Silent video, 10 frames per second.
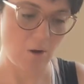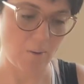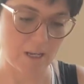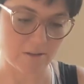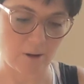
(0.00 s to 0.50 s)

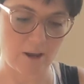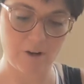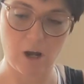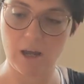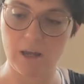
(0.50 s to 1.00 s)
Okay, so
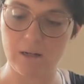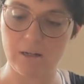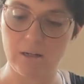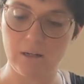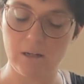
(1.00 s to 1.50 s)
I've
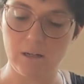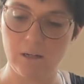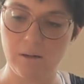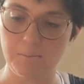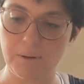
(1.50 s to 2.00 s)
got
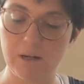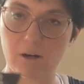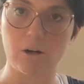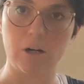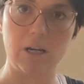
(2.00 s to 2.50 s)

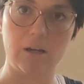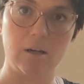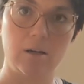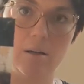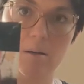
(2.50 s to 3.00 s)
Baker Creek
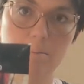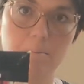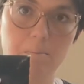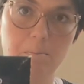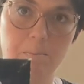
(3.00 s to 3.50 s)

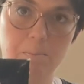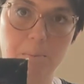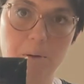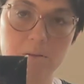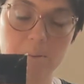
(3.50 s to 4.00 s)

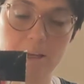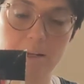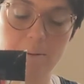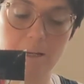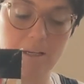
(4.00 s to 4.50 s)
Bull's
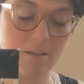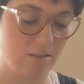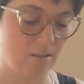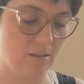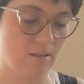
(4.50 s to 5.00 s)
Blood
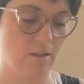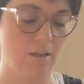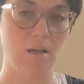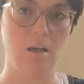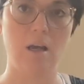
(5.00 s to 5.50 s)
beets,
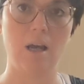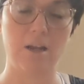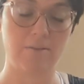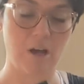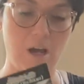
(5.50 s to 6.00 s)

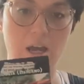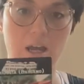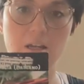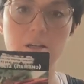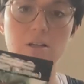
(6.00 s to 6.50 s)
and I've got